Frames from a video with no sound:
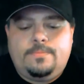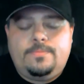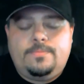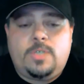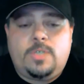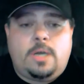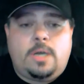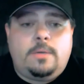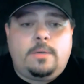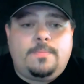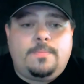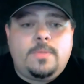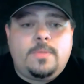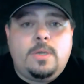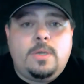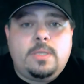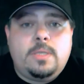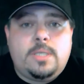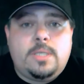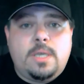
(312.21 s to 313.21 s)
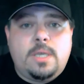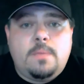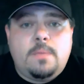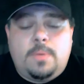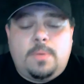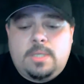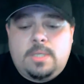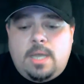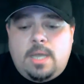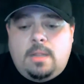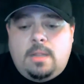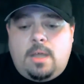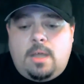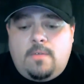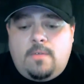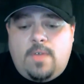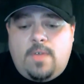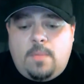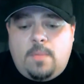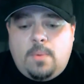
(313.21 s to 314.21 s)
So you can see it puts out a
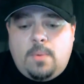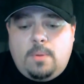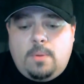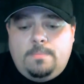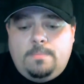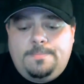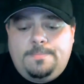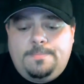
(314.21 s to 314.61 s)
lot of vapor.